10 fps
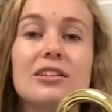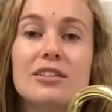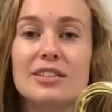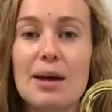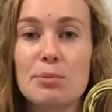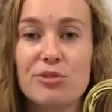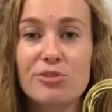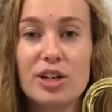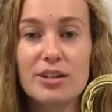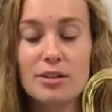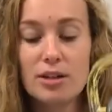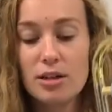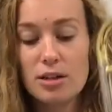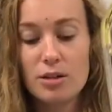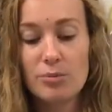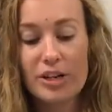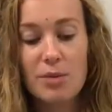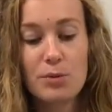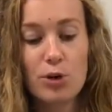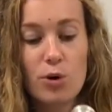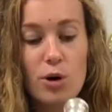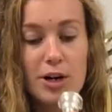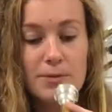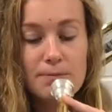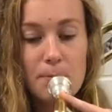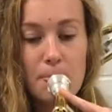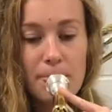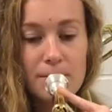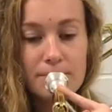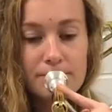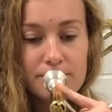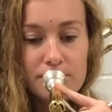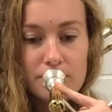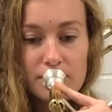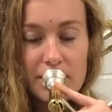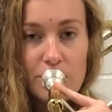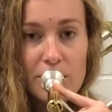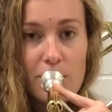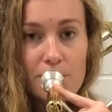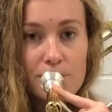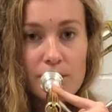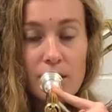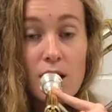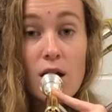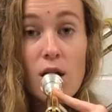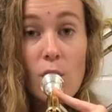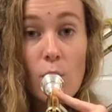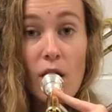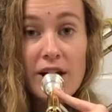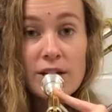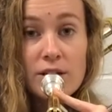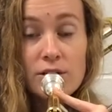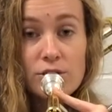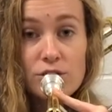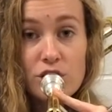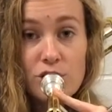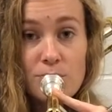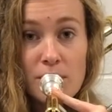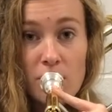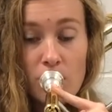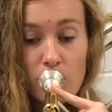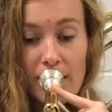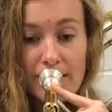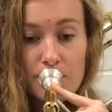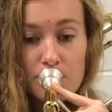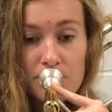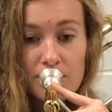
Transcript: Tap your foot, bring up your horn. Here we go. 1, 2, ready?